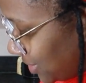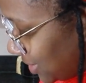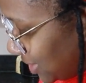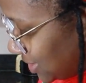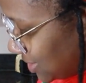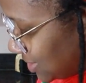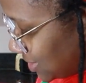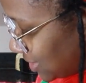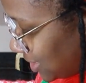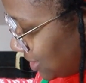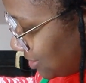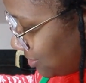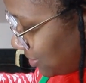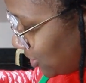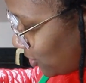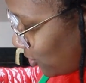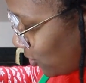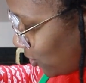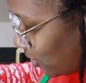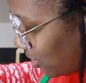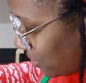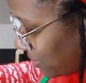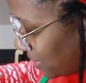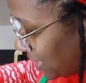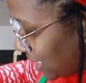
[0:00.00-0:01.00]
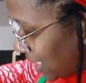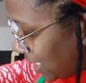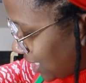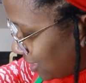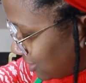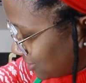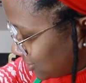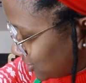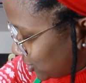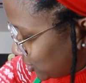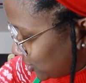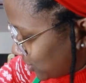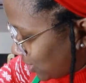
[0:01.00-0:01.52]
Please let it be warm and not
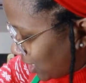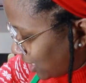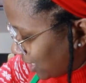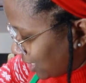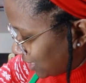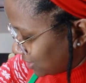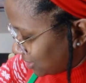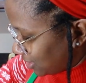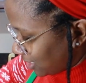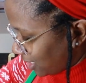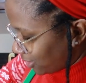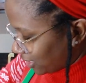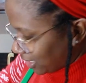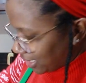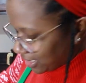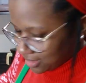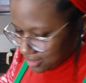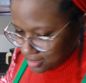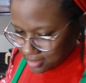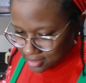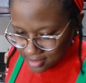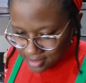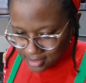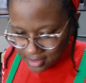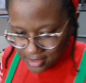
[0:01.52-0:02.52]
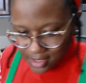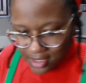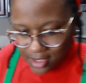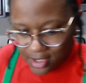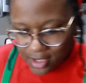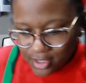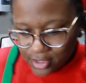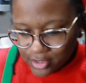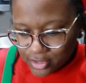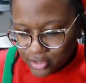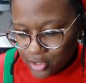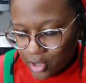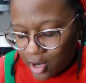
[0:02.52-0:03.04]
too hot. All right,
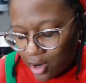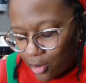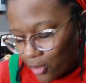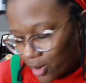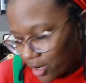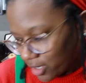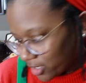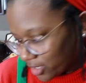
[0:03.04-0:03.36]
so our